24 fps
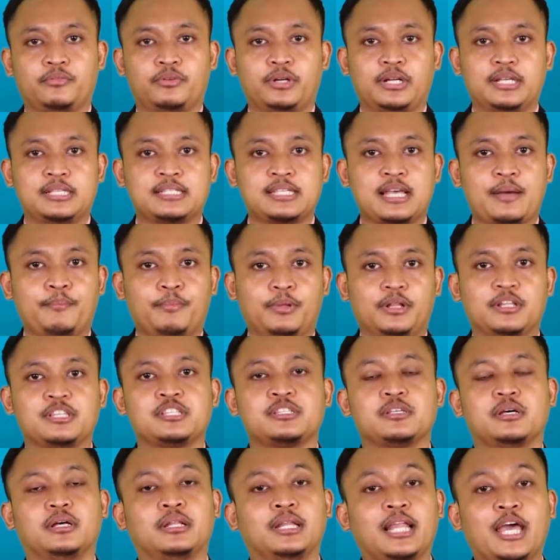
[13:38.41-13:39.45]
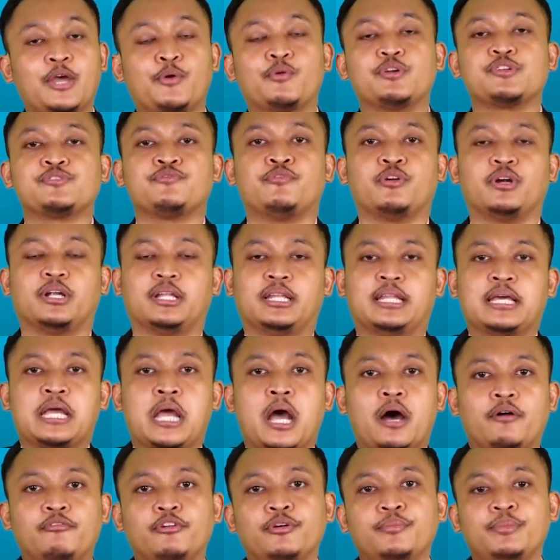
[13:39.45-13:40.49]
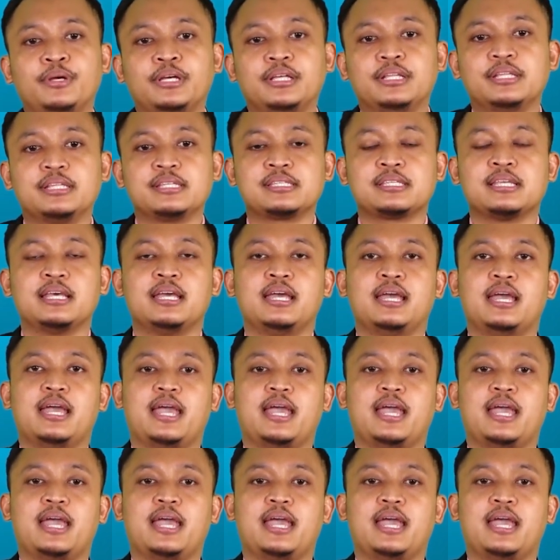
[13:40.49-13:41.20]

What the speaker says: example, a language for the governments,